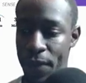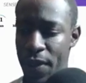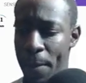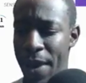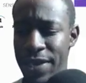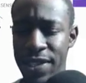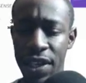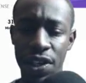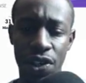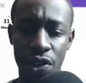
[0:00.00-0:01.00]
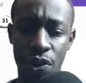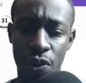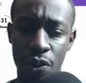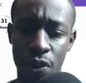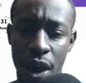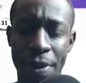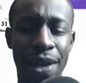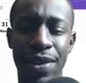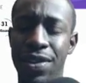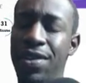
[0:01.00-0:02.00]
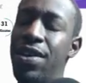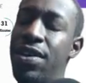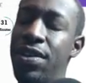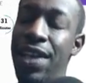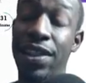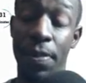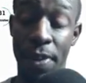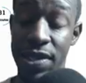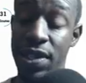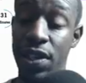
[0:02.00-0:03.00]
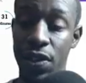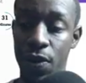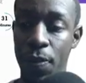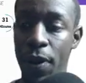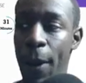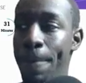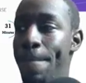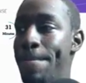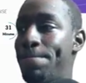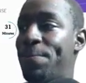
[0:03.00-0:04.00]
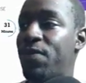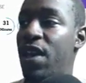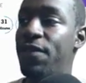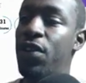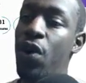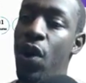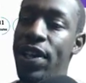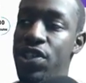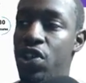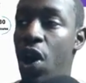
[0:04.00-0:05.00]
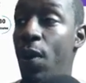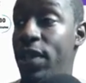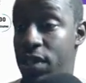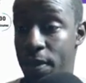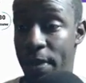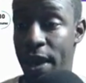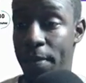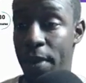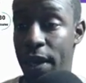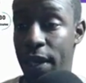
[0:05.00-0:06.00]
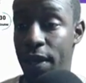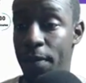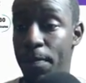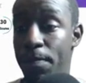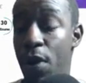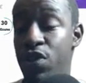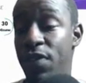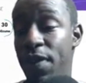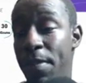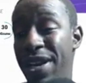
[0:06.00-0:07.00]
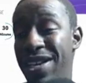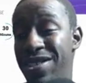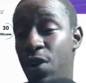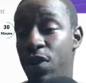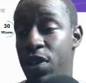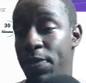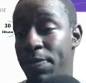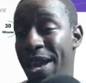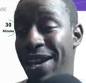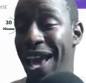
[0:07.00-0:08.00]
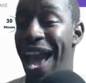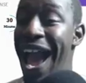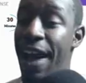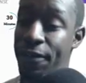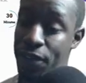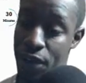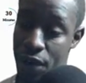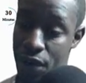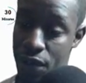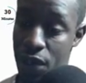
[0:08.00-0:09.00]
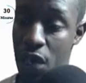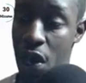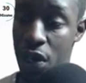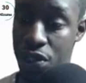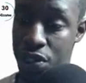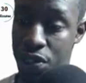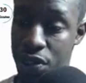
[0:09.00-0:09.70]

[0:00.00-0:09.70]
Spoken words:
The best thing to do, I mean, not the best thing to do, but if the coin is going to make money, most of the money is going to be made after the launch.